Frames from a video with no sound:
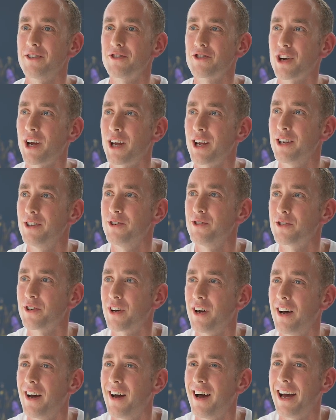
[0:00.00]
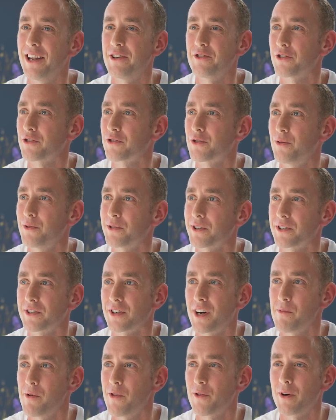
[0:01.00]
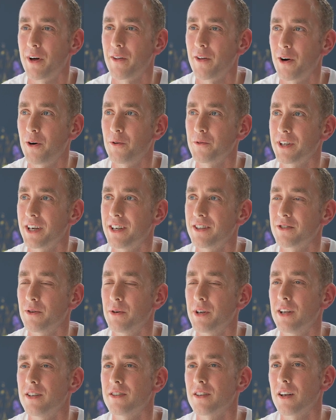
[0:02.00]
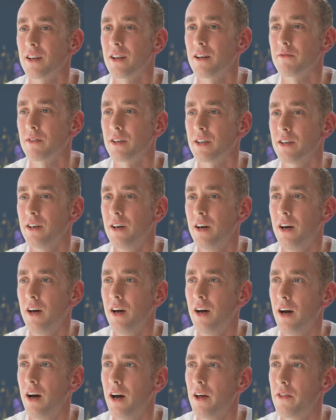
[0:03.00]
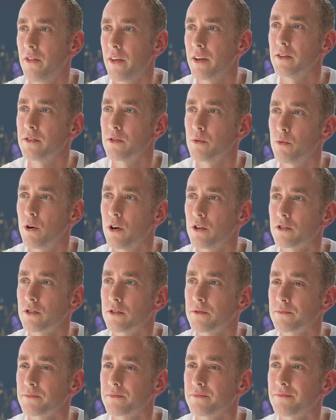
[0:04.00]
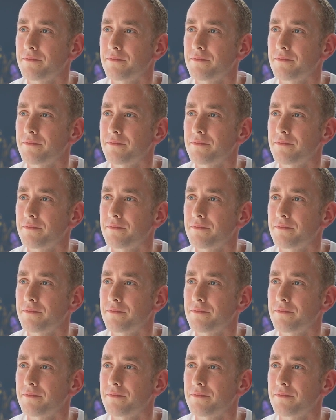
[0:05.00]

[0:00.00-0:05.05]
and change and just cause excitement throughout the whole day. So it is a lovely thing to watch.